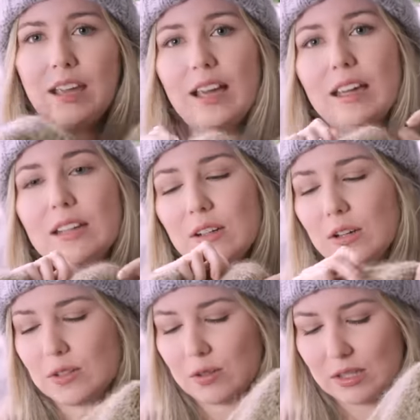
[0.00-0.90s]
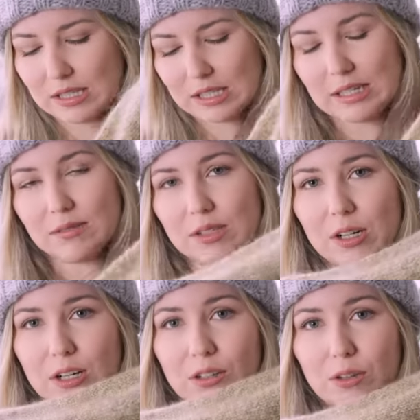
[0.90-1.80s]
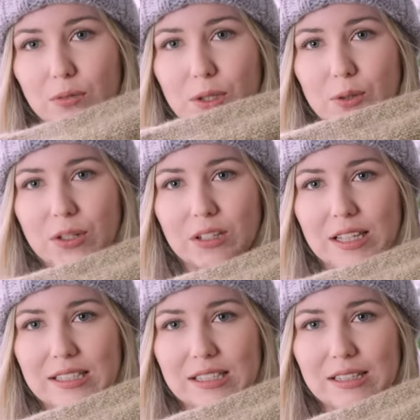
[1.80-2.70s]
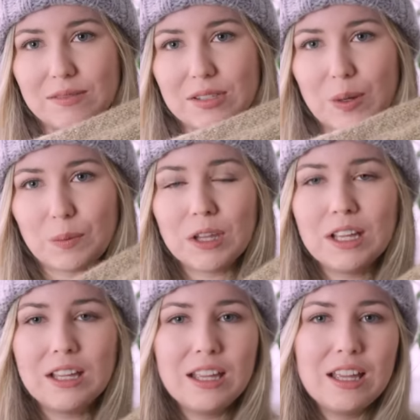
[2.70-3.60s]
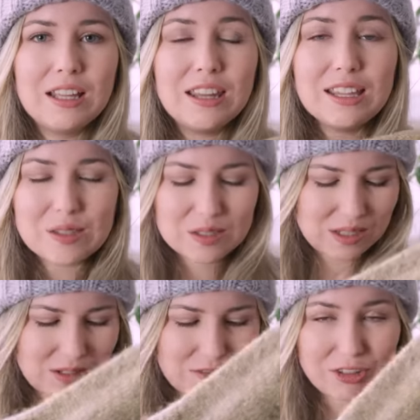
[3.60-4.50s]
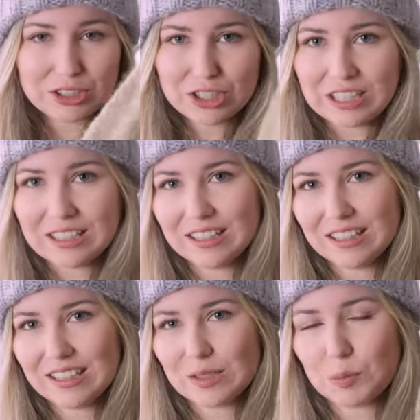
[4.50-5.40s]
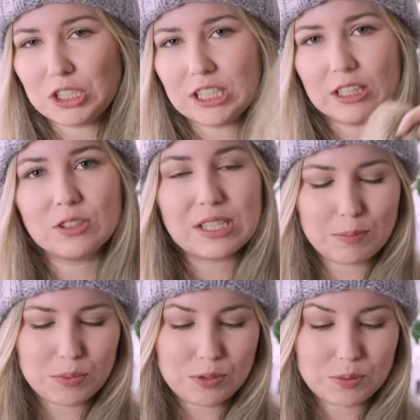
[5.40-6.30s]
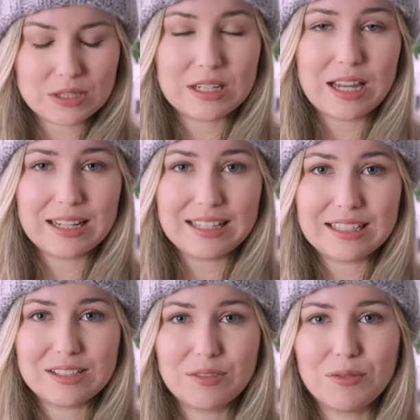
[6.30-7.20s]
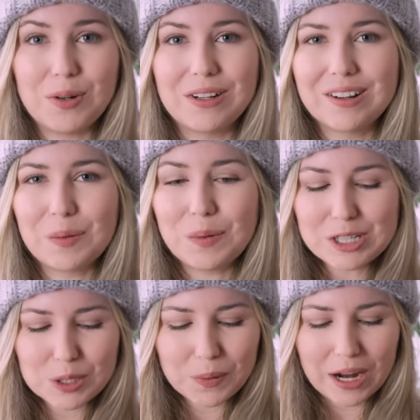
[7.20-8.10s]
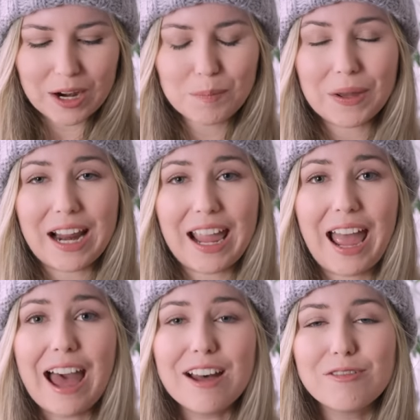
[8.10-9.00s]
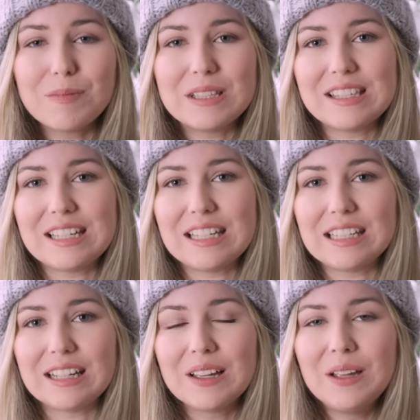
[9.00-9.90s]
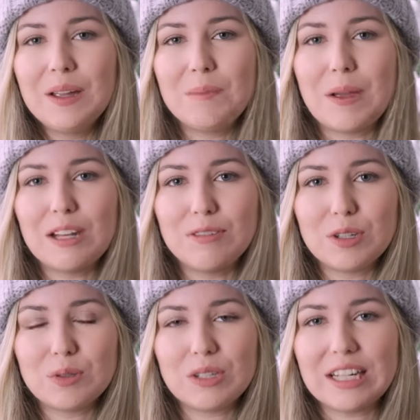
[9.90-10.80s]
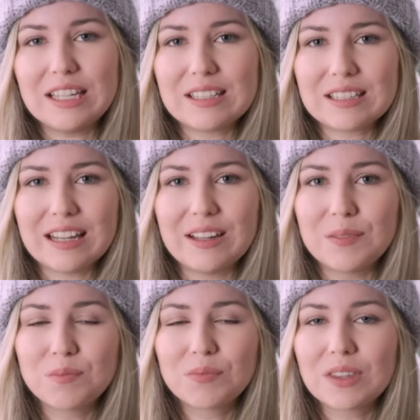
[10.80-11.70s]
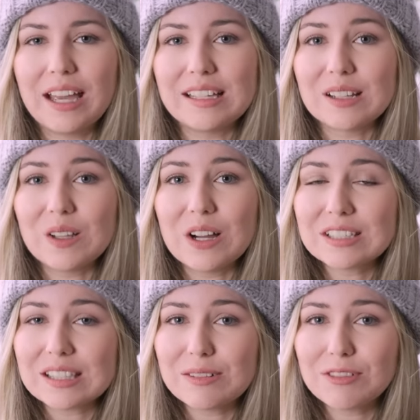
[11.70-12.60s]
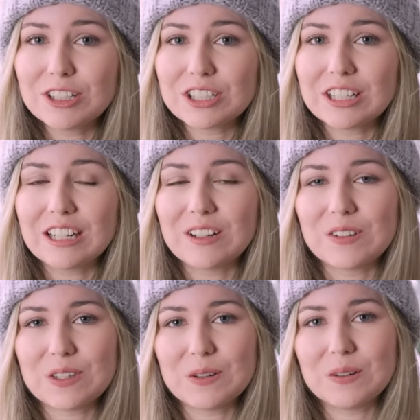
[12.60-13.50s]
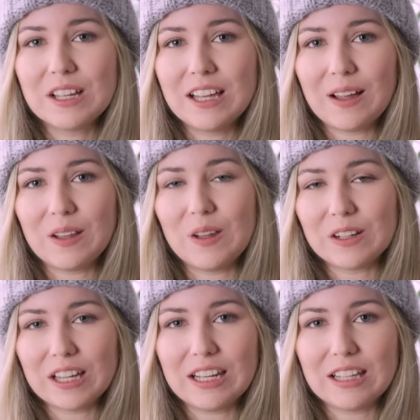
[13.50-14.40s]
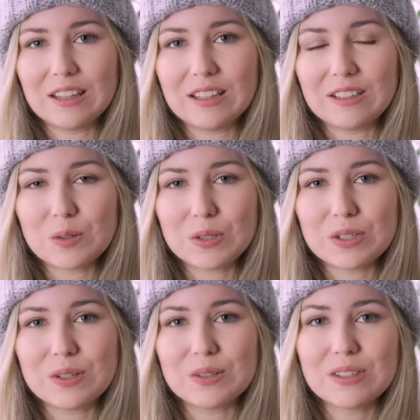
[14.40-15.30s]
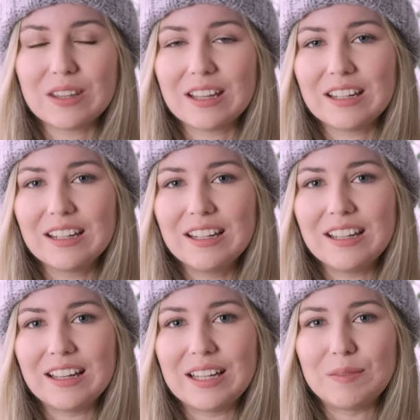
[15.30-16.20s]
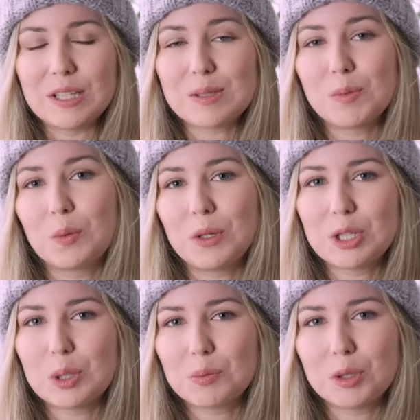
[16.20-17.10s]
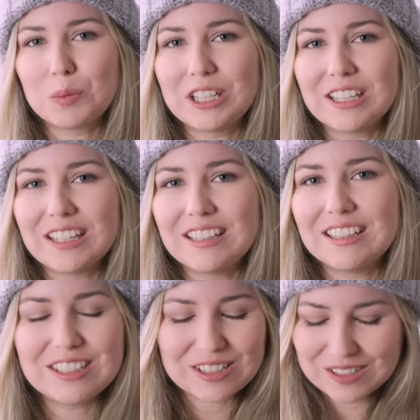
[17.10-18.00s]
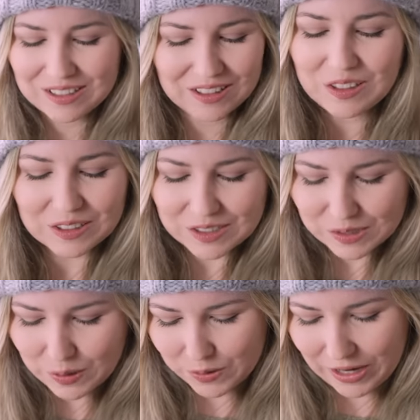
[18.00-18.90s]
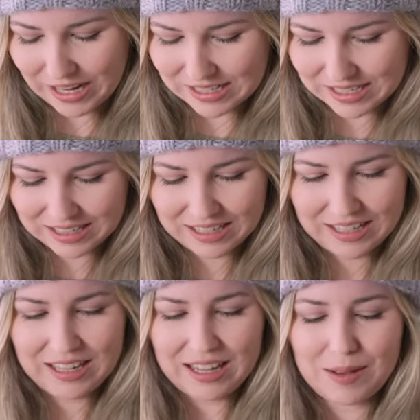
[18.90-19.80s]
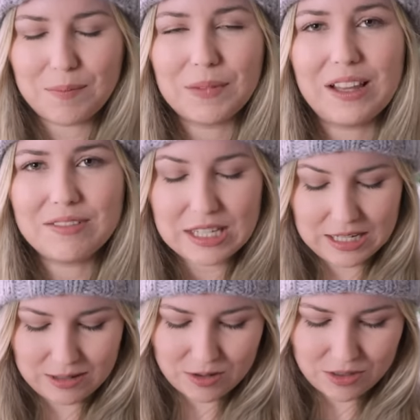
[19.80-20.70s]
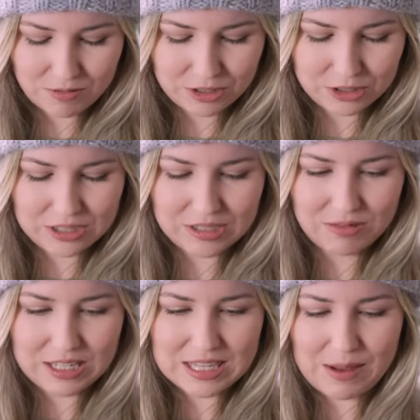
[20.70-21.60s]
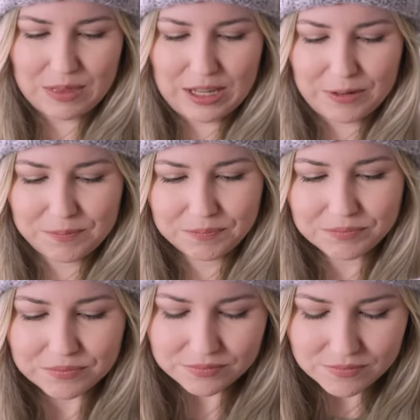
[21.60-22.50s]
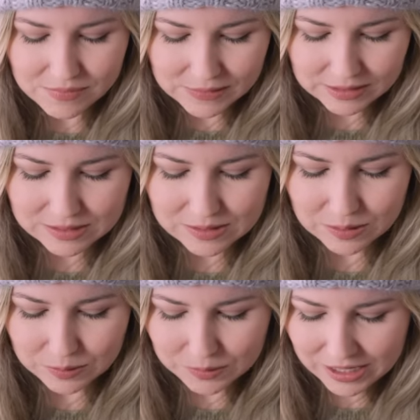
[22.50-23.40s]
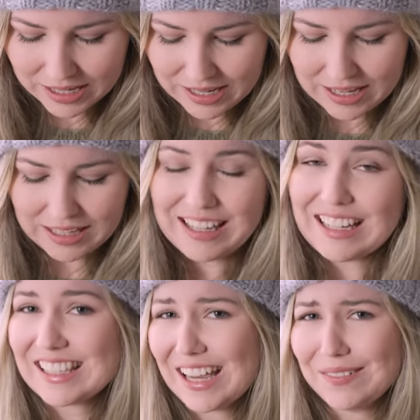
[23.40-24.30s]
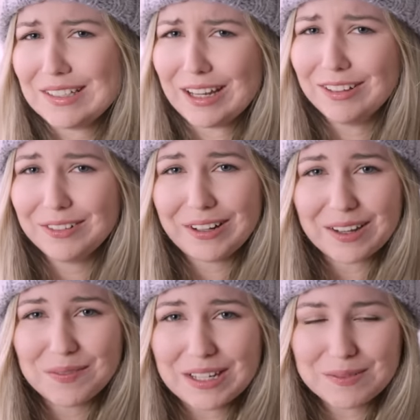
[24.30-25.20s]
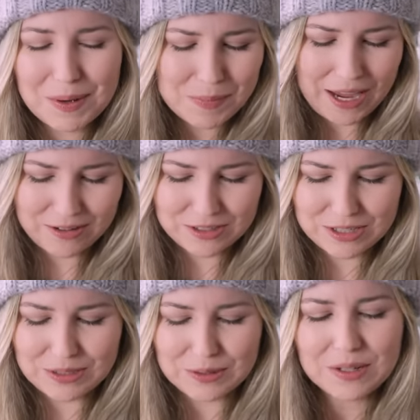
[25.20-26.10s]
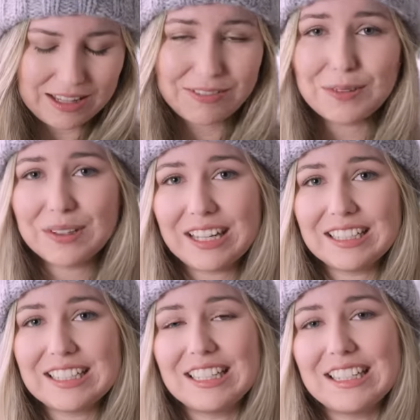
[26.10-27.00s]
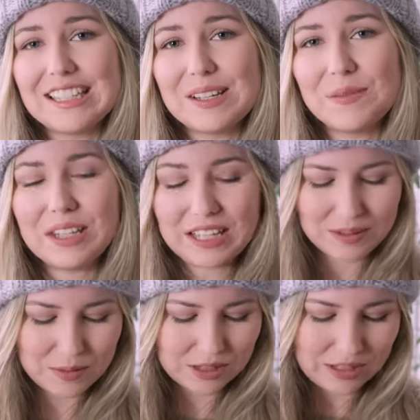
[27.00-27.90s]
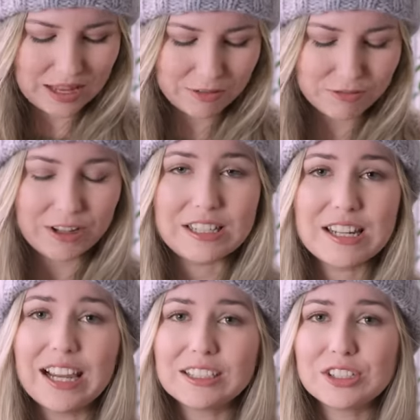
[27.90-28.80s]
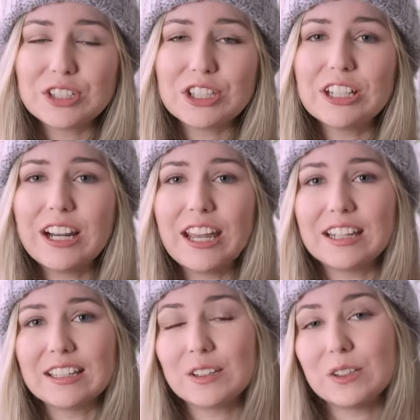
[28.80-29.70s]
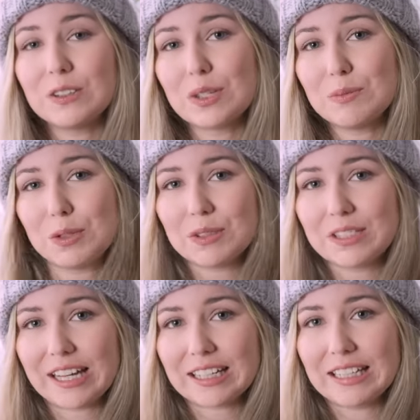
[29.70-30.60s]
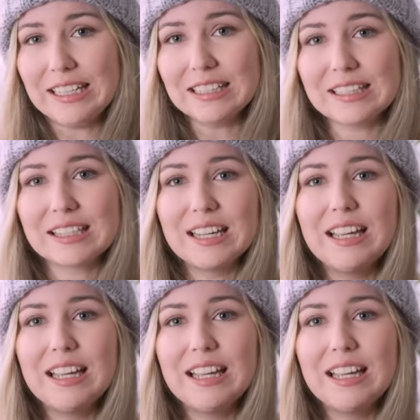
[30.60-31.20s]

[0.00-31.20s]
and also the sleeves are three-quarter length sleeves. So this version, this particular sample, was not knit for winter wear, but I have been seeing many of you knit it um, as a long sleeve version, and also elongating the torso so that um, it's more winter appropriate, and it just looks so great. Um, love seeing all the versions of this out there. So yes, I would definitely recommend my pattern to you. If you would like to knit something with a lot of fun texture and learn some new techniques,